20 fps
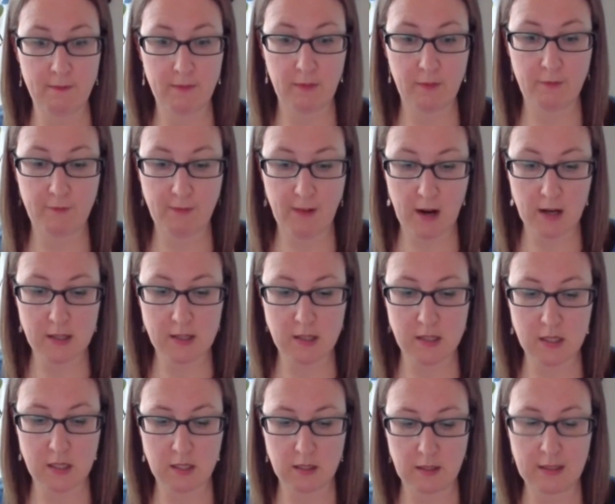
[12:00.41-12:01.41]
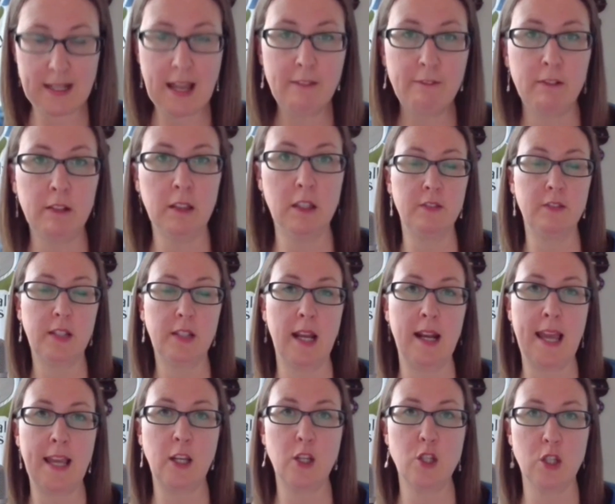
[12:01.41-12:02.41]
first level
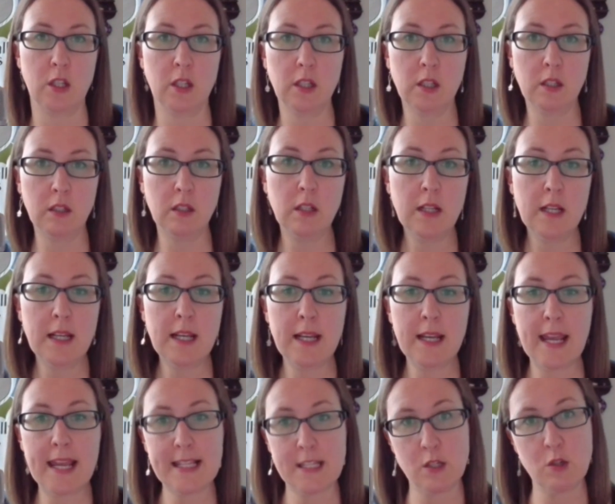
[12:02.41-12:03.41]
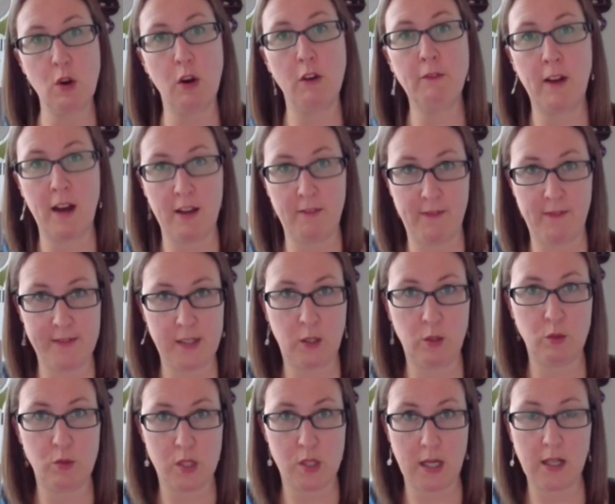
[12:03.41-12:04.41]
connection is not via
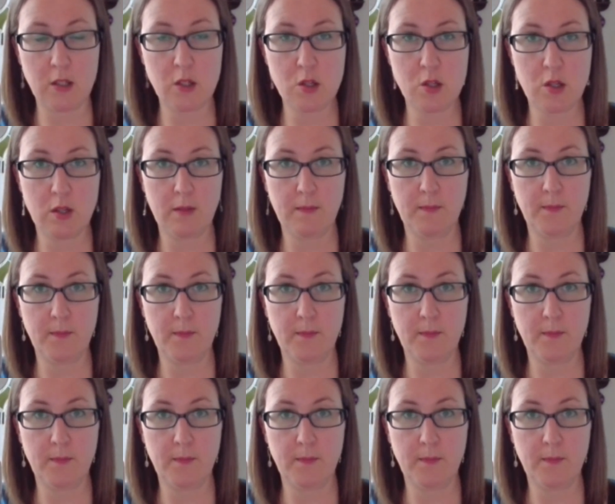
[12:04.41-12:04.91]
physical touch.